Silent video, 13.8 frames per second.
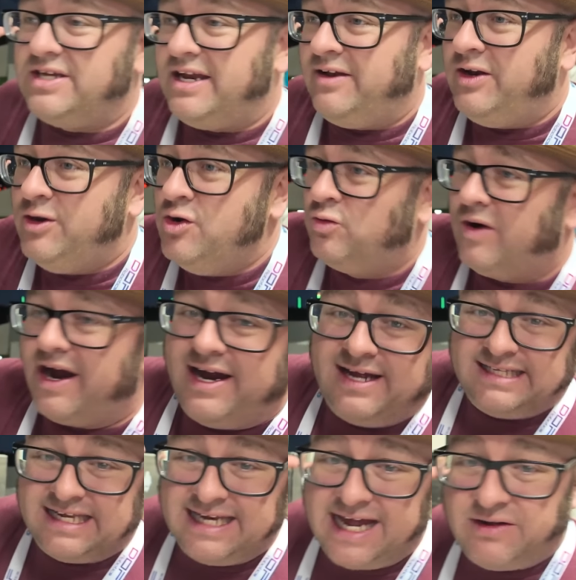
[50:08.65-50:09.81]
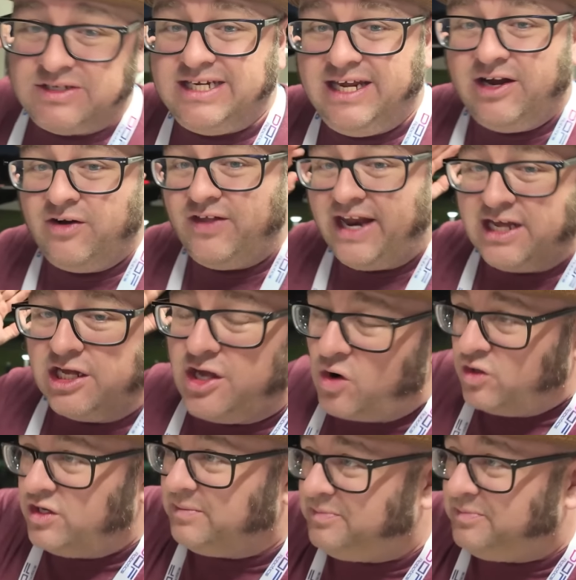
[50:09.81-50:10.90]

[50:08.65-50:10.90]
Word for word: and new rides announced here that I can go to